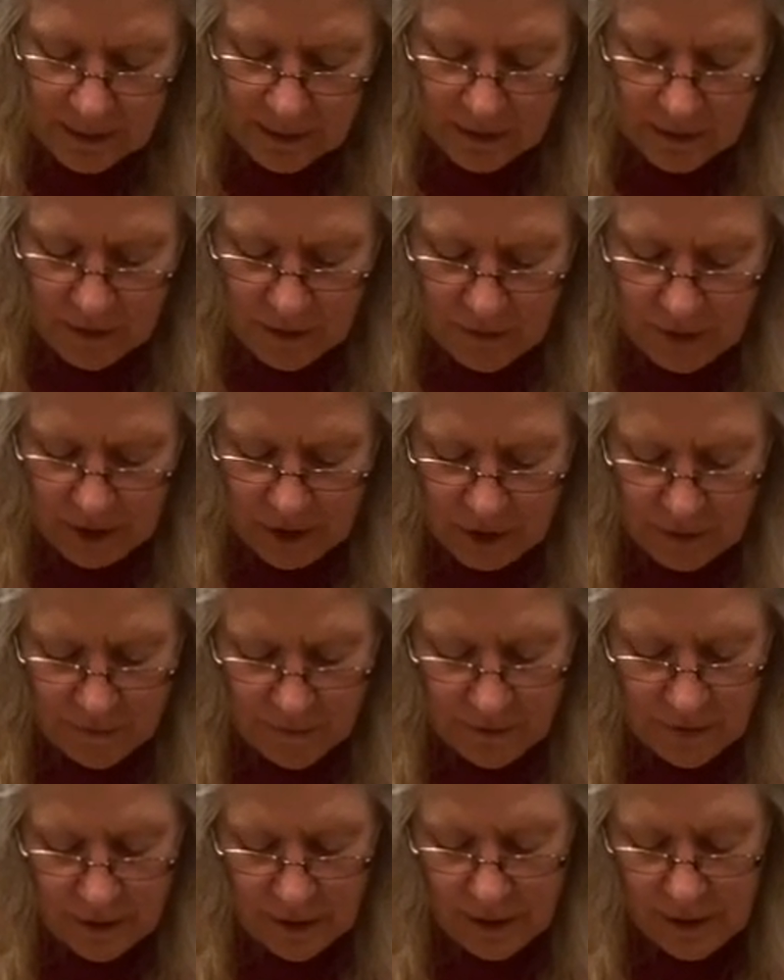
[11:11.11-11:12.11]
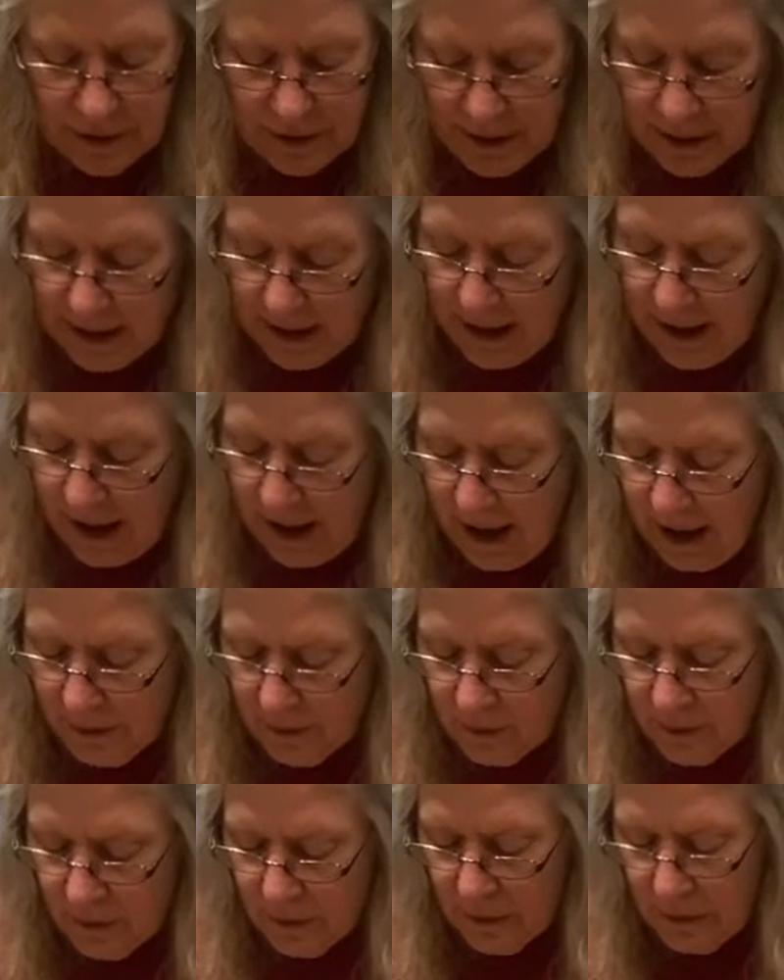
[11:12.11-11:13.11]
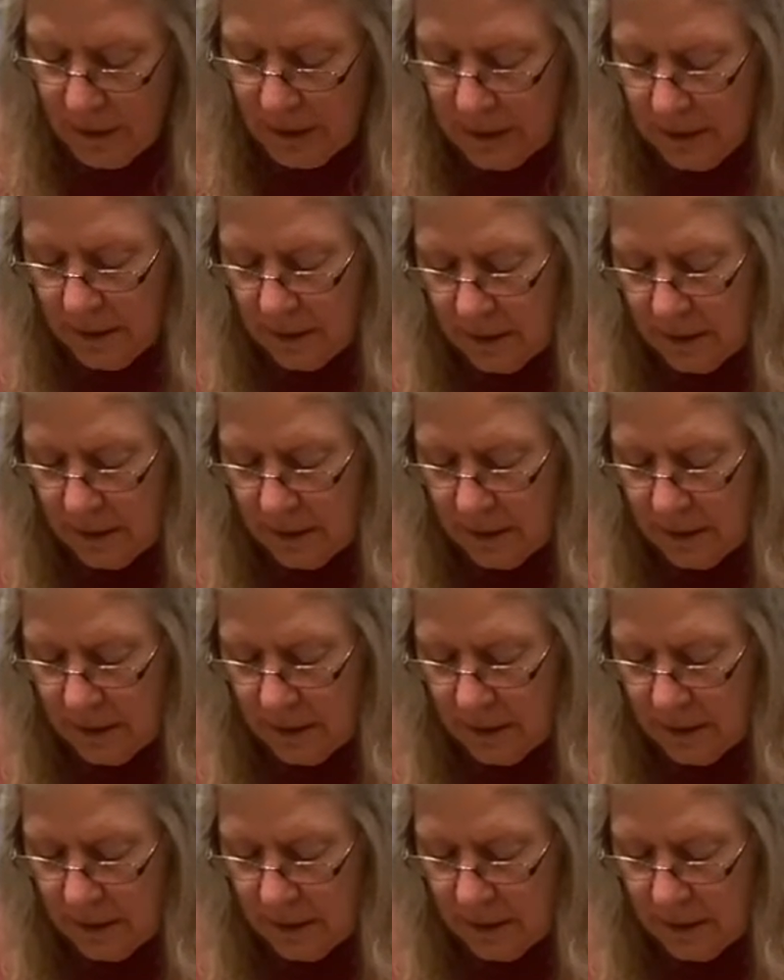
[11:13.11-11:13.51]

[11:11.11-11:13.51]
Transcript: stretch your fur out on